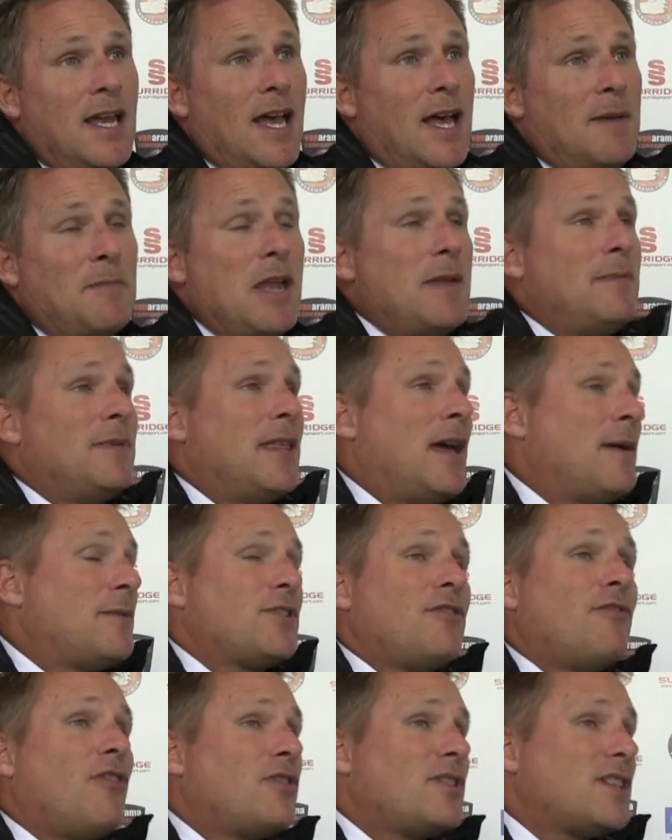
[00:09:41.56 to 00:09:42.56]
And maybe that
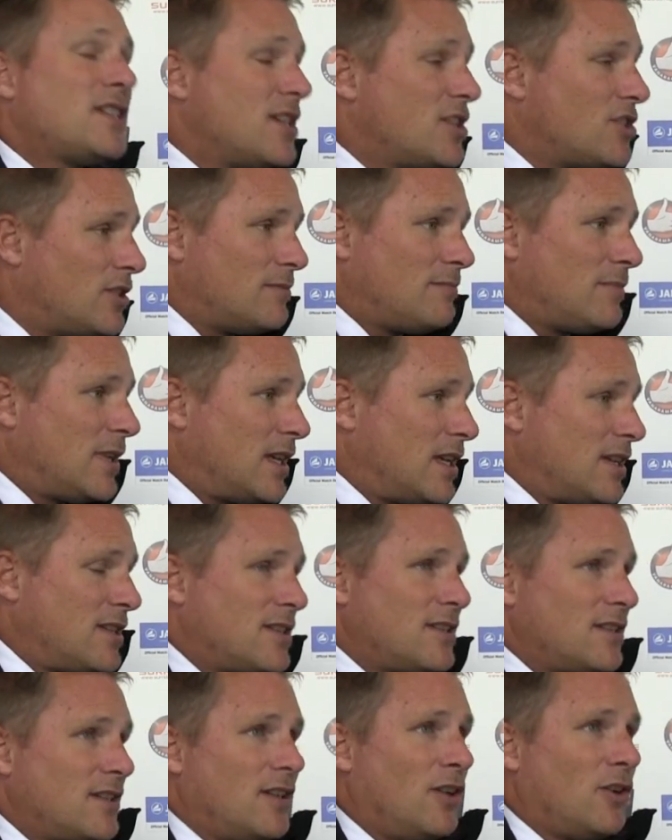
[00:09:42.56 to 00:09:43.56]
was the wrong decision,
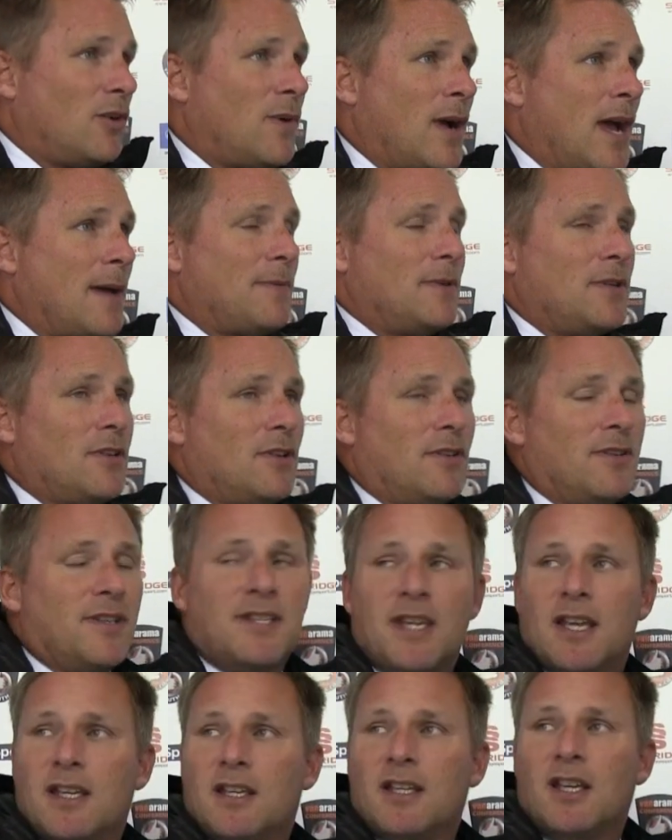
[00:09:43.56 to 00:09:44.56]
because look what happened on the
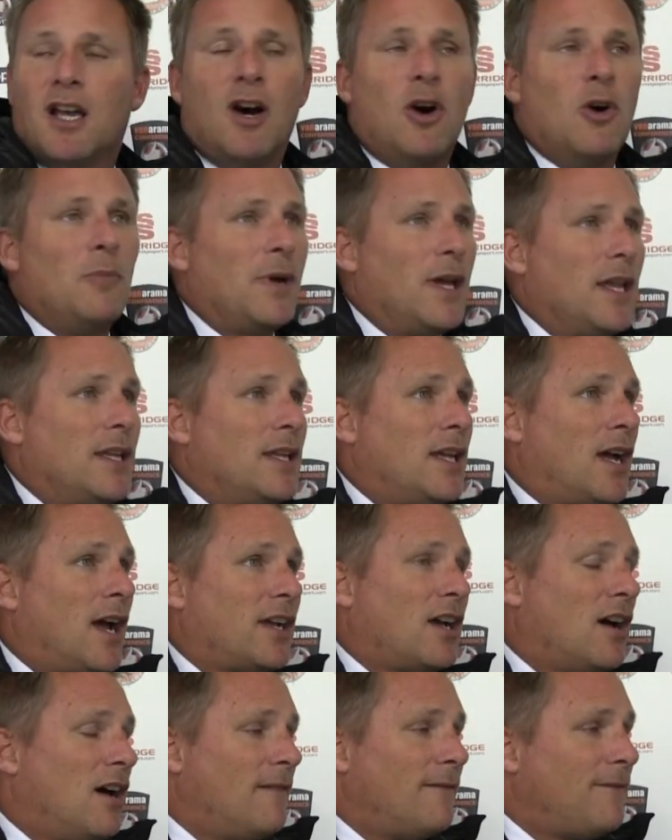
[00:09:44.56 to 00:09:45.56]
second goal. But I
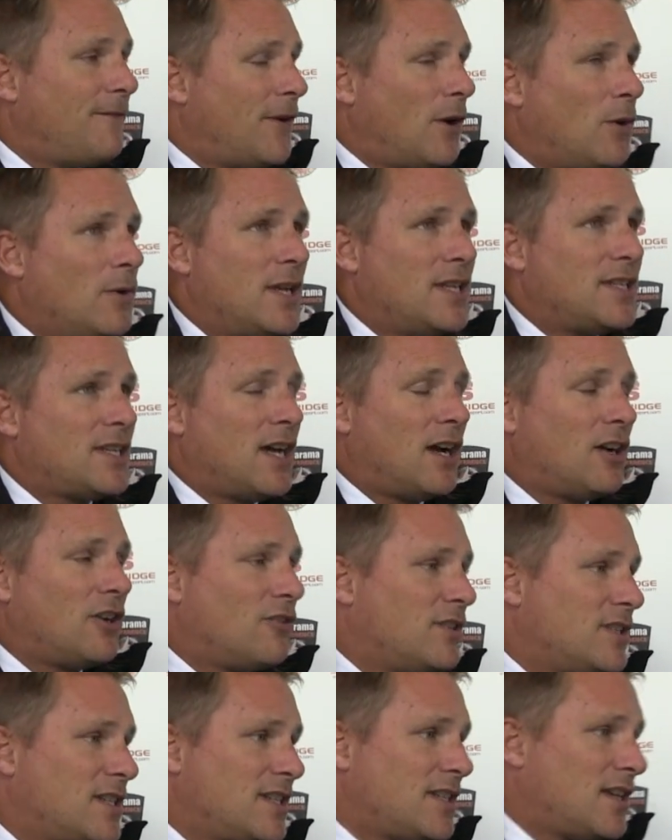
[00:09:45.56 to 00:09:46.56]
can't fault his
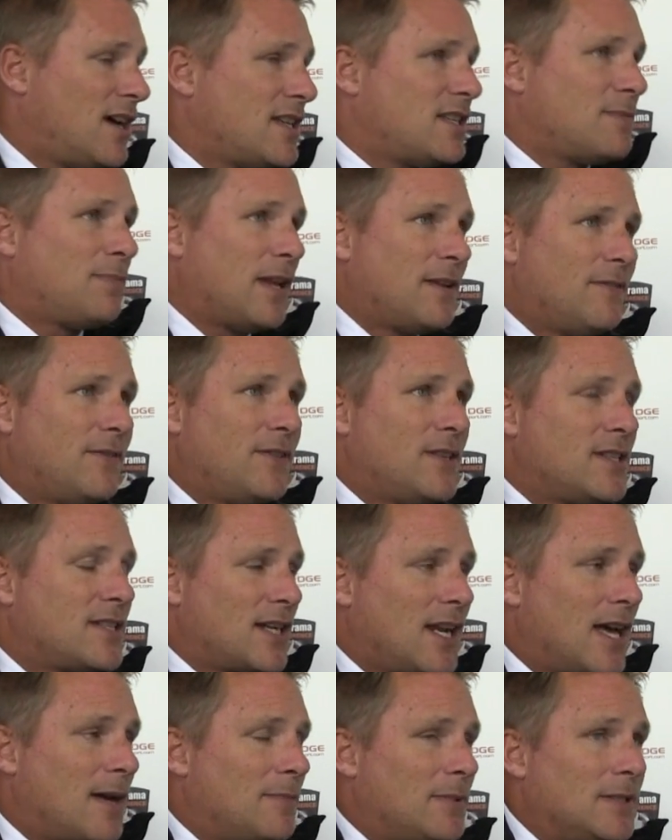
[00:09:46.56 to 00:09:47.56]
hunger and desire to play for this
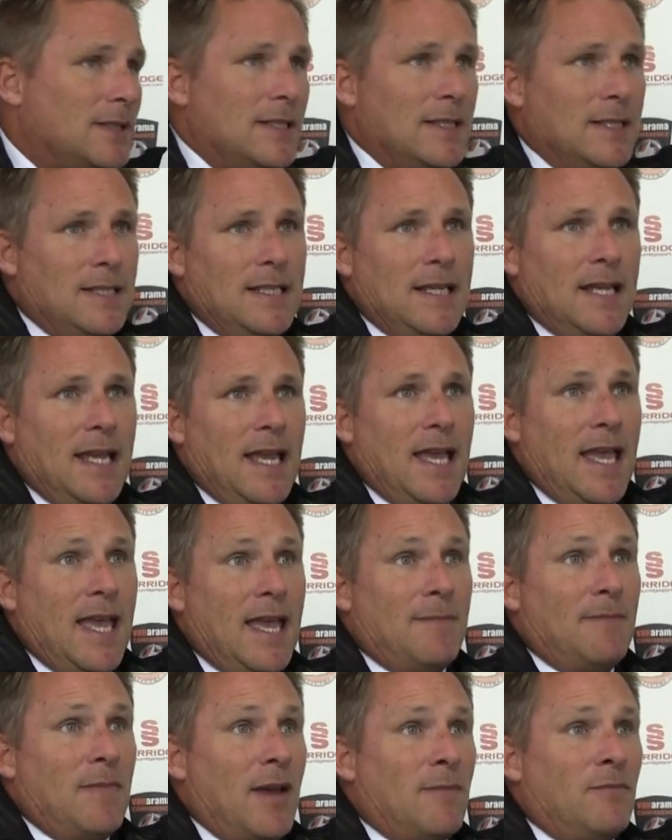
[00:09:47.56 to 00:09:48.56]
club.
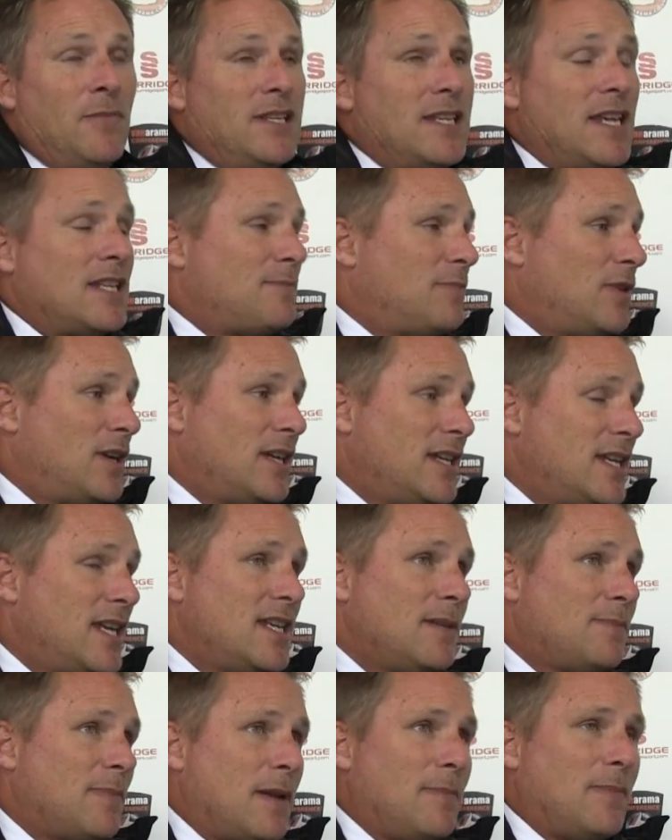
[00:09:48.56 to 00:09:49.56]
And we desperately
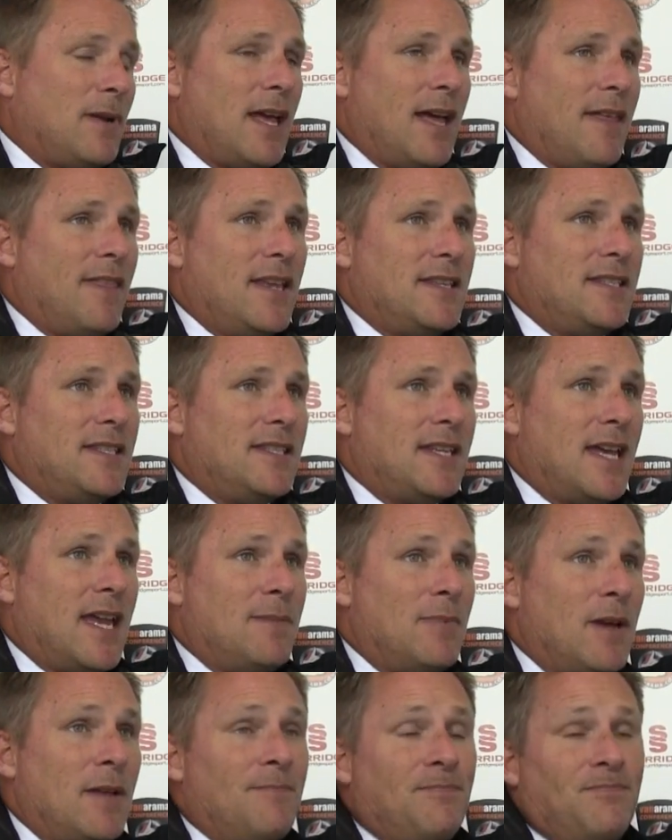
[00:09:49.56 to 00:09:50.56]
needed people out there
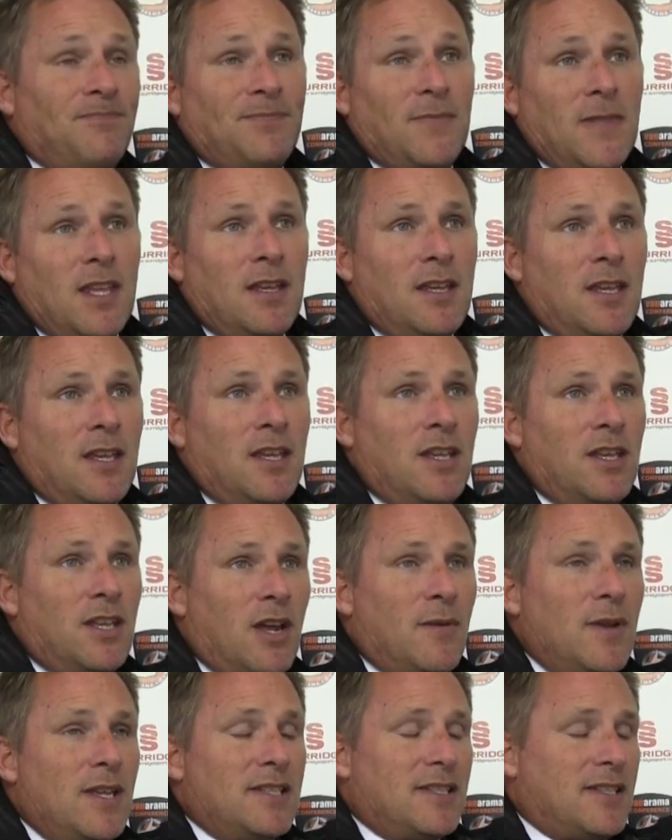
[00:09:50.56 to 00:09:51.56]
today. But, you
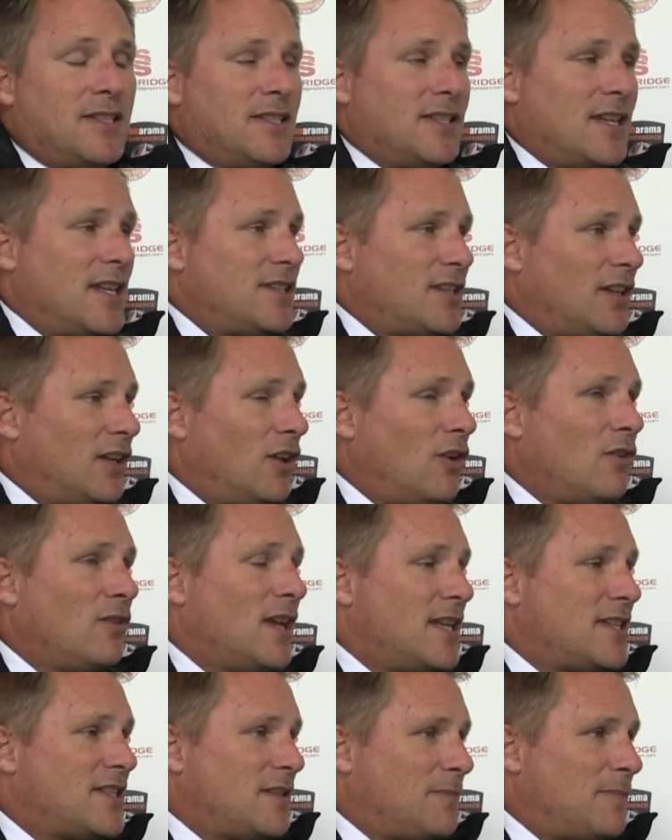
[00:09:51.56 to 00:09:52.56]
know, it's a long
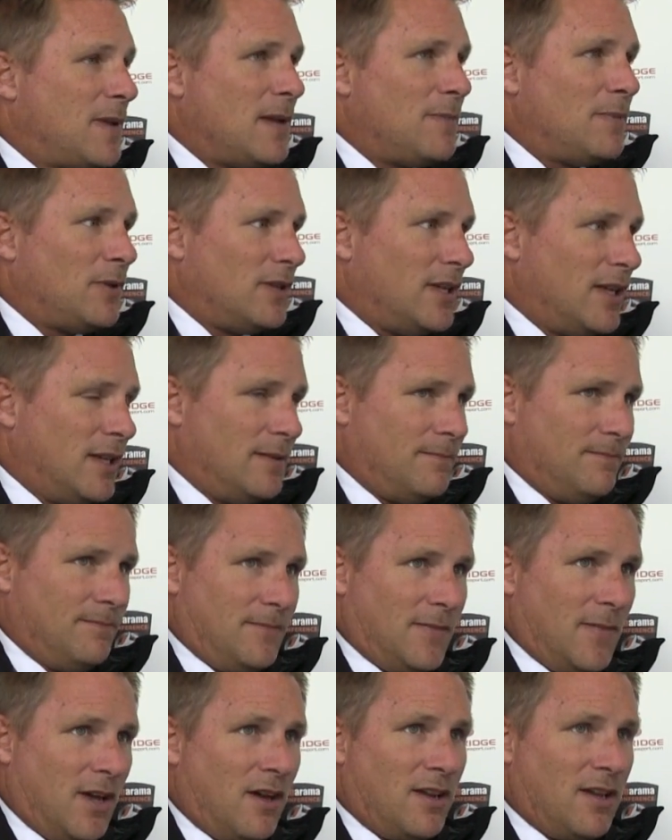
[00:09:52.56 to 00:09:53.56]
list of people that
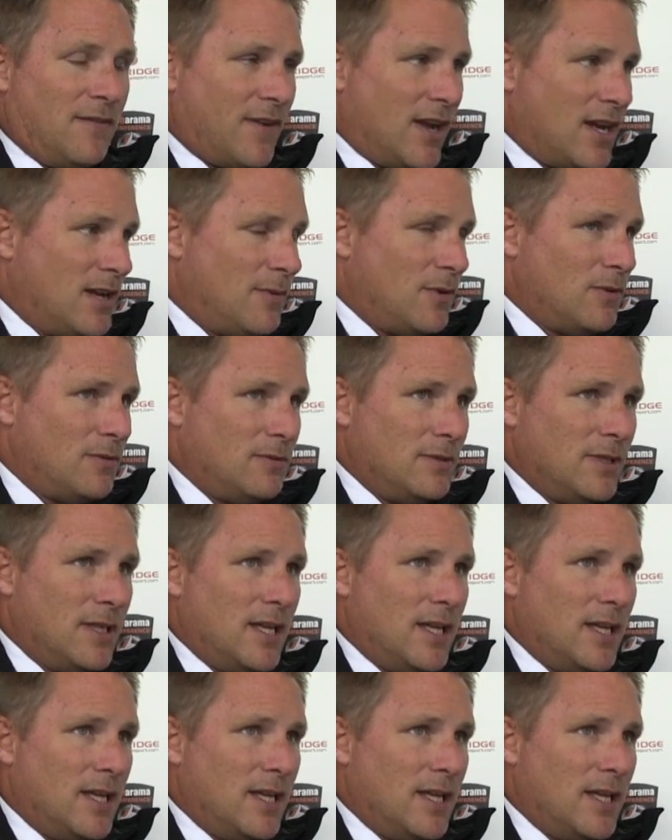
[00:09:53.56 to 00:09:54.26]
aren't available.